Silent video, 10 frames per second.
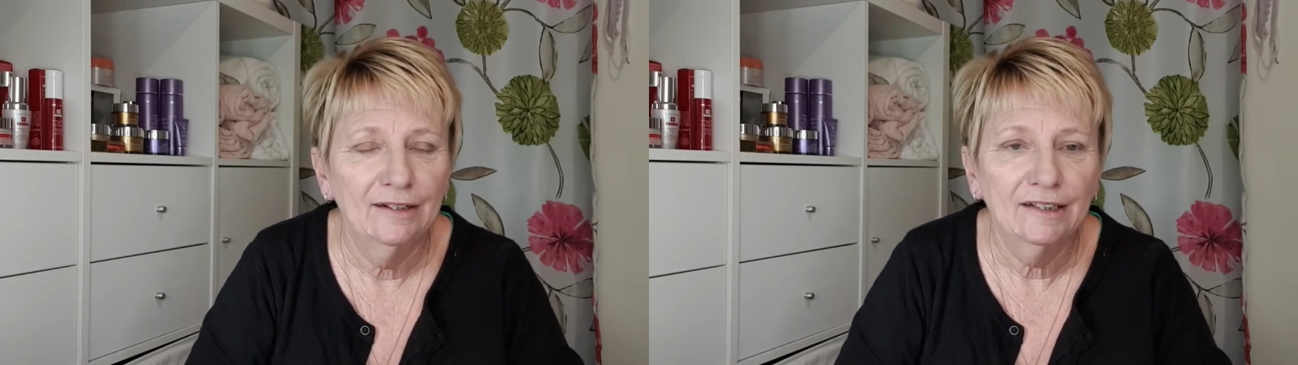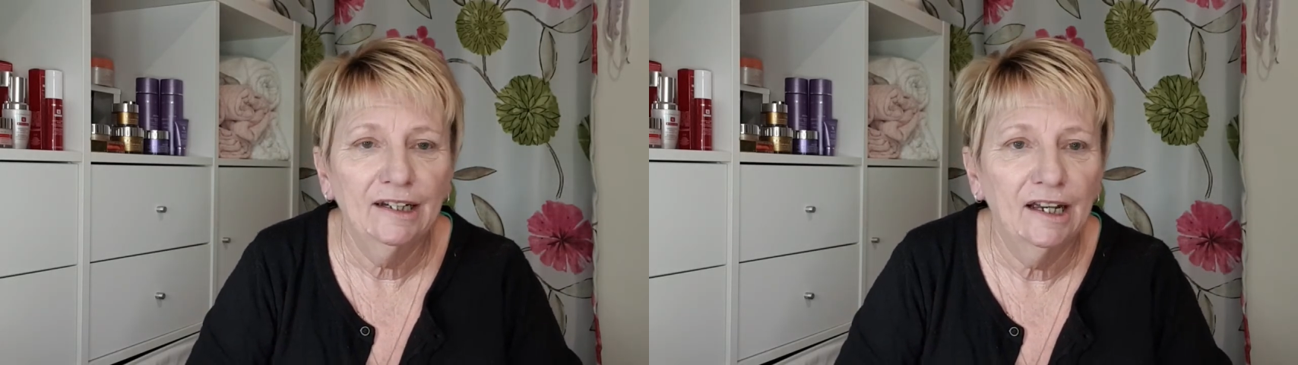
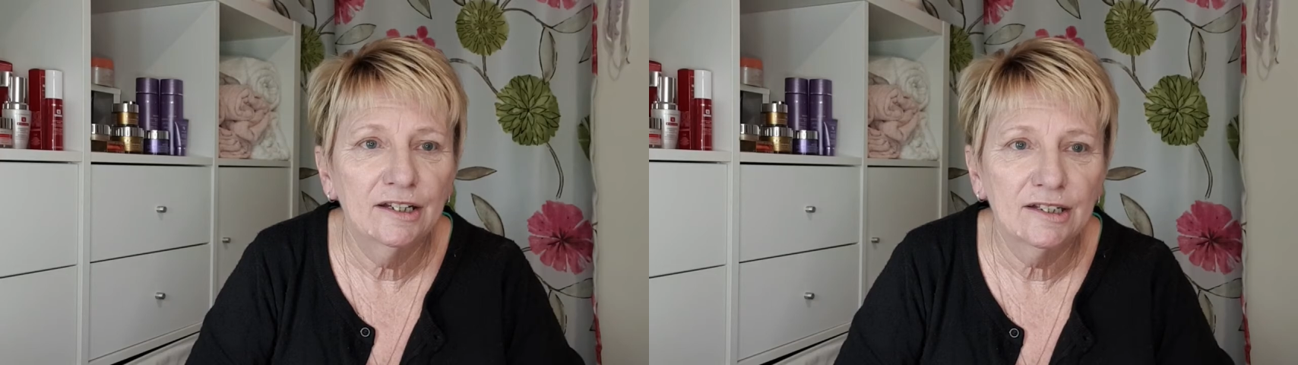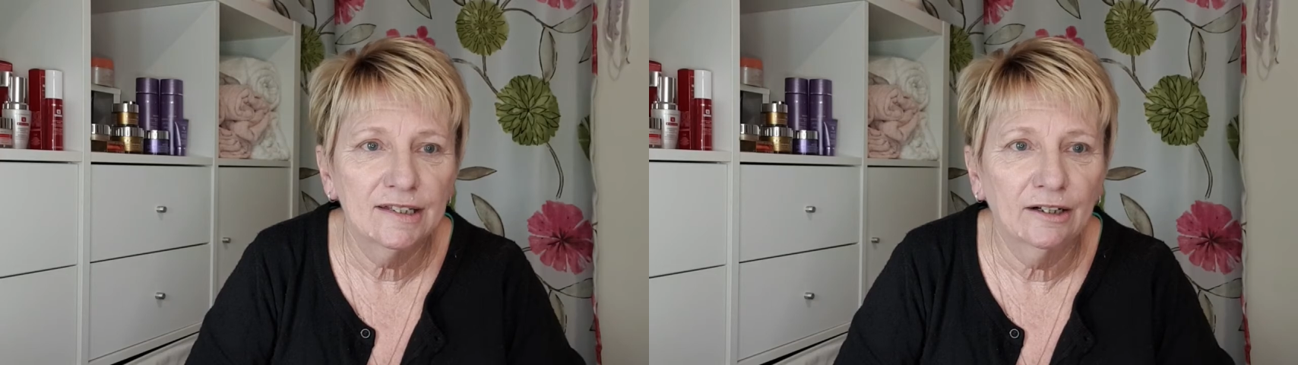
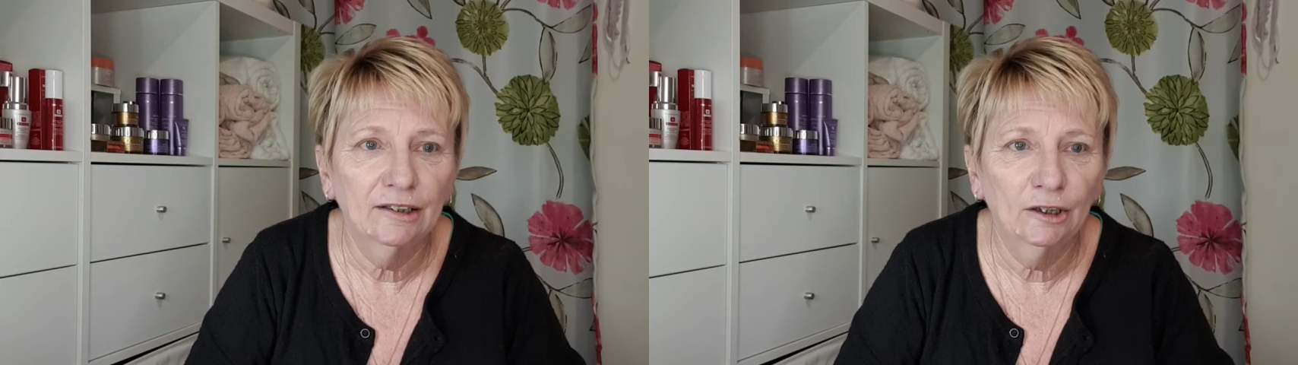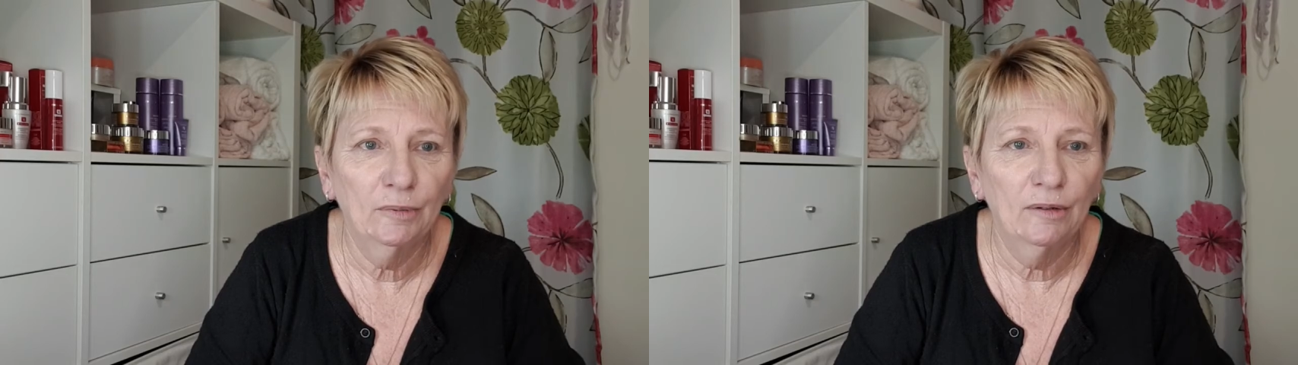teenagers are a
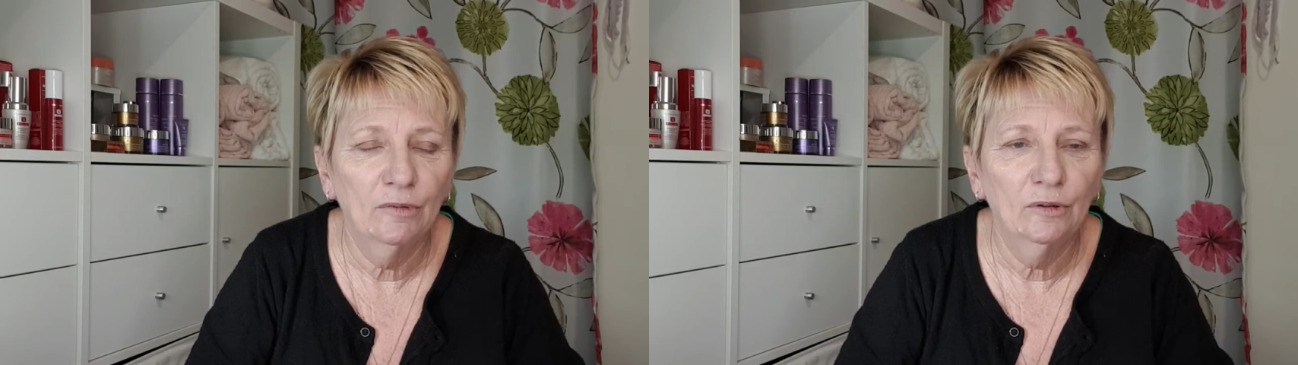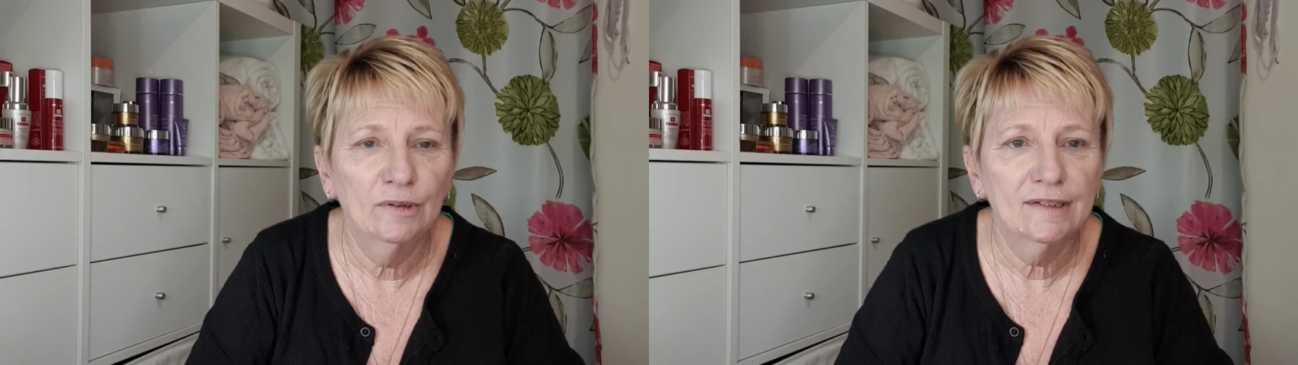little bit
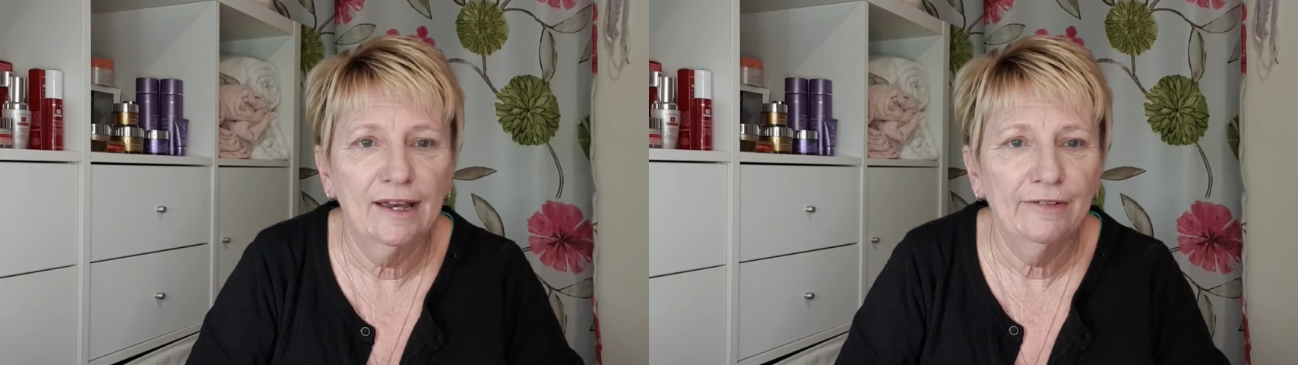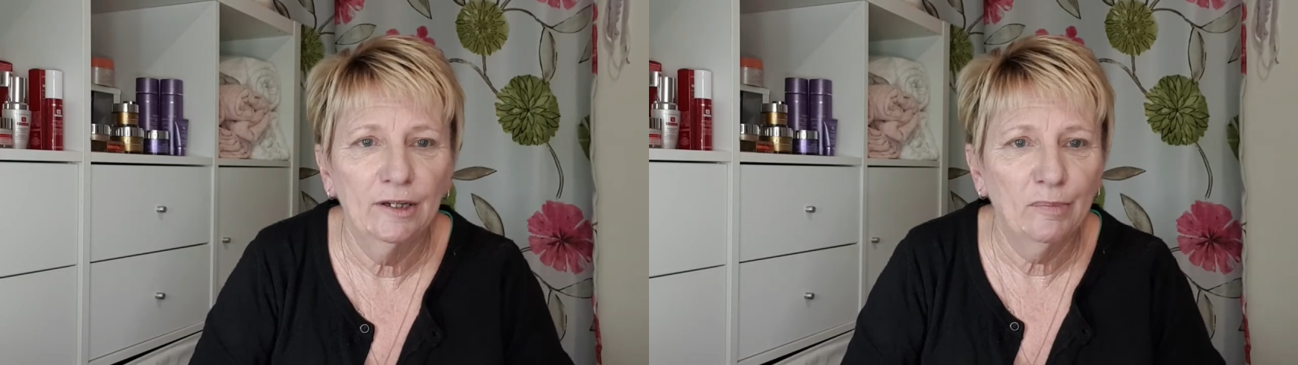more
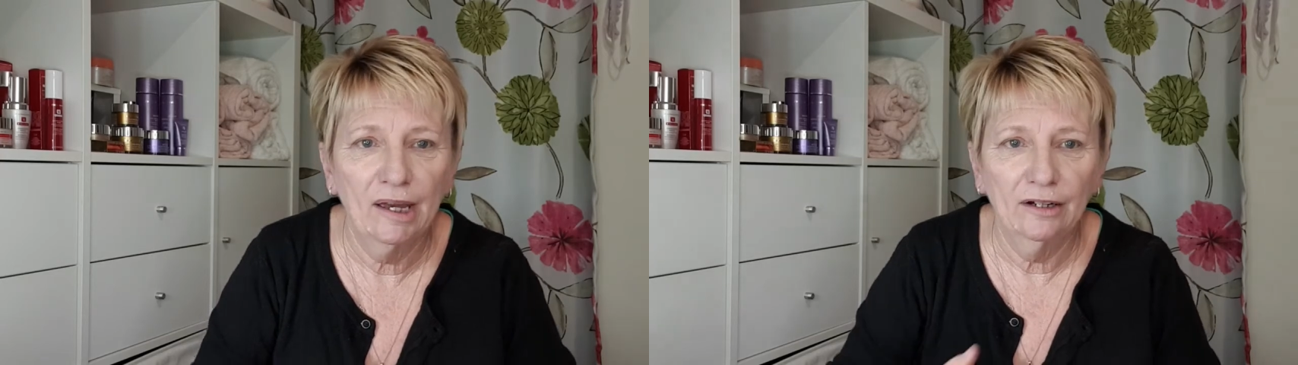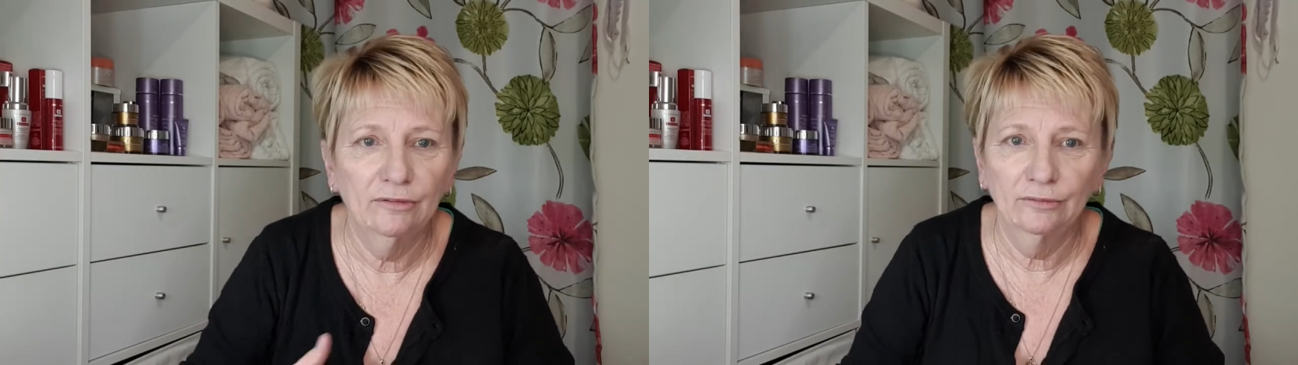savvy
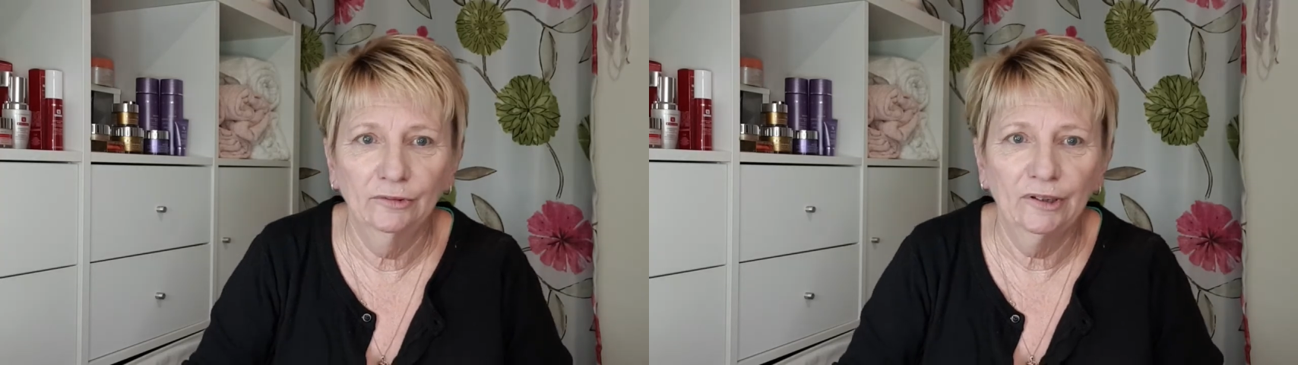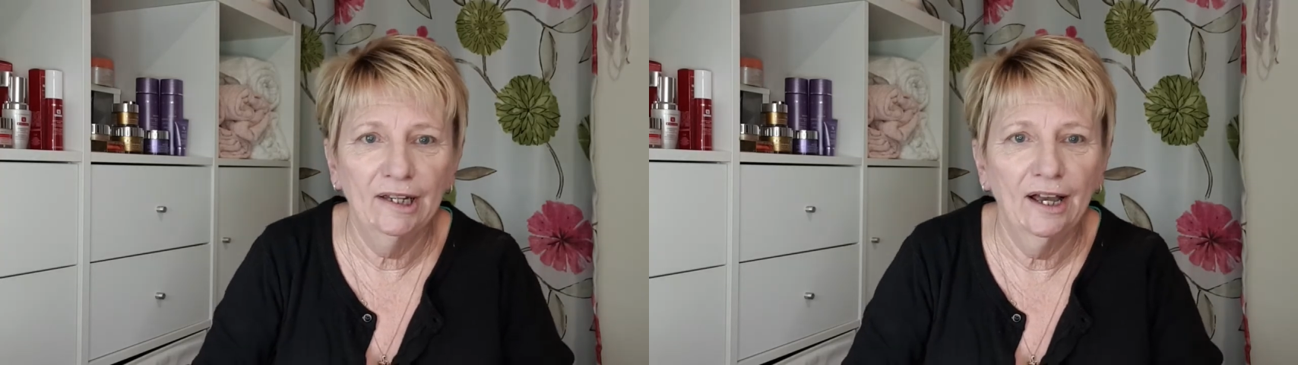about
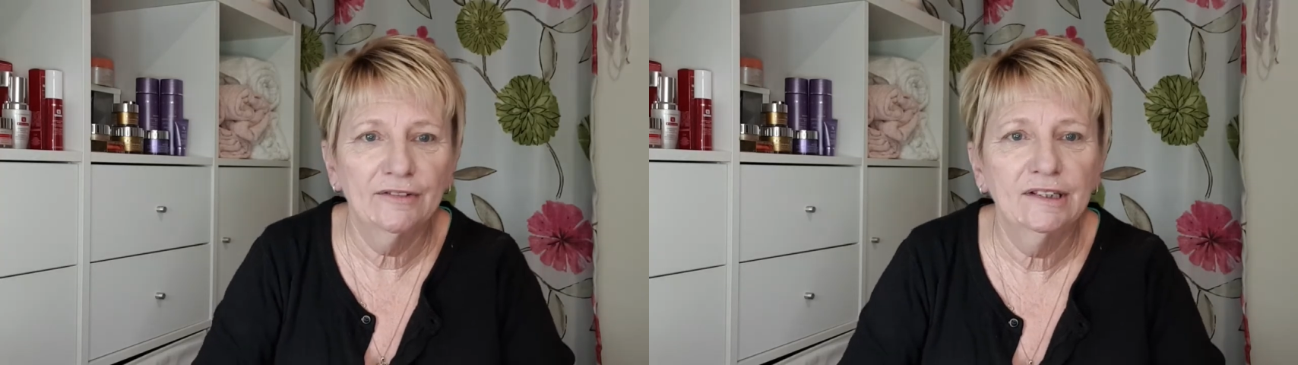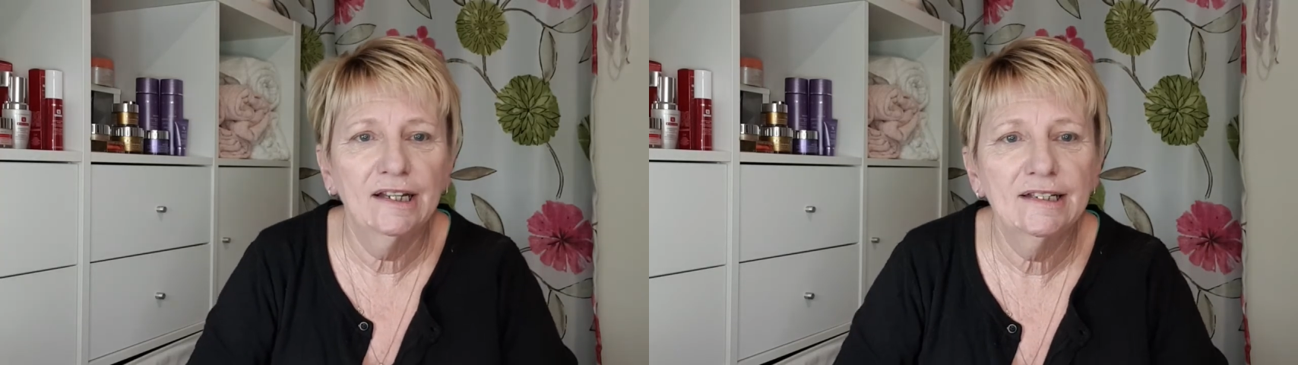looking
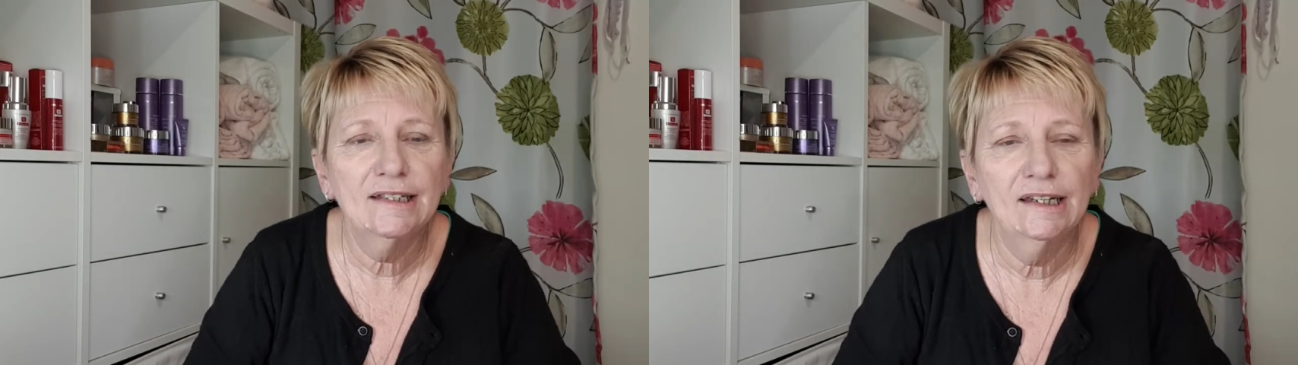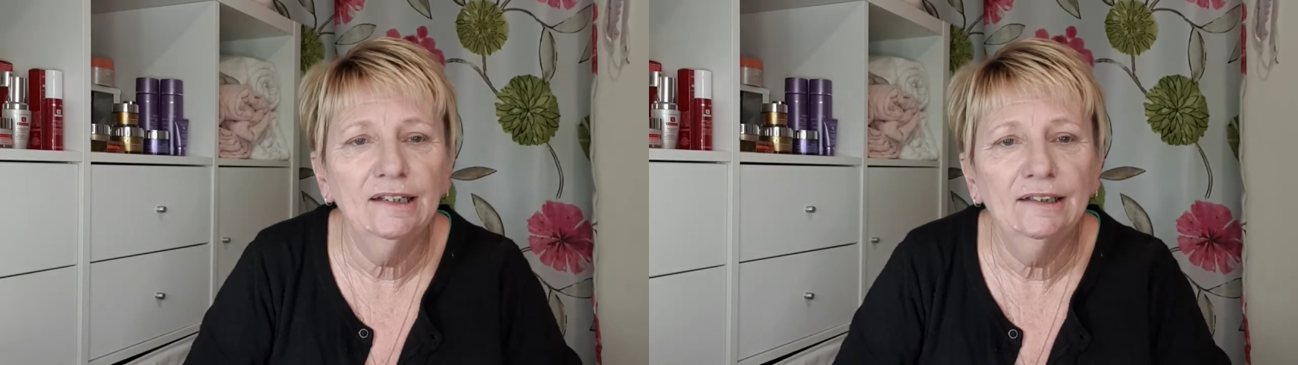after their
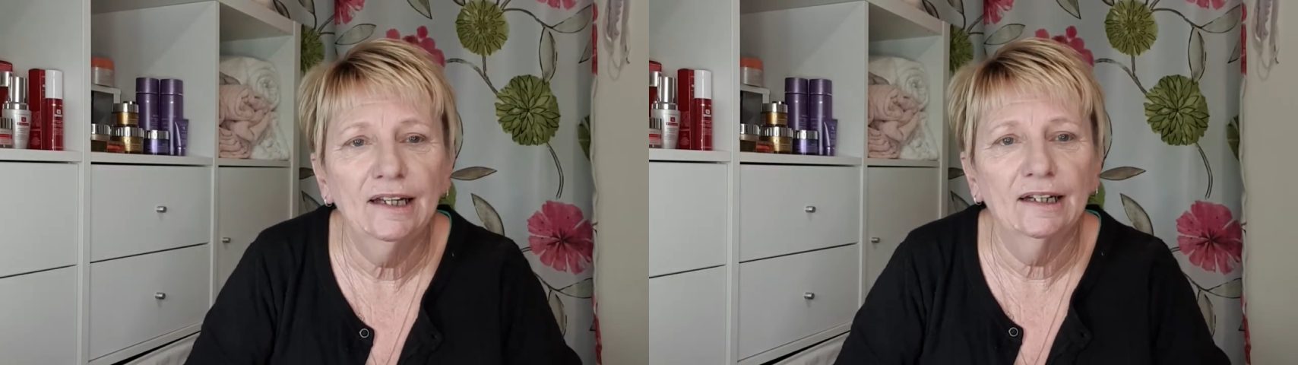skin,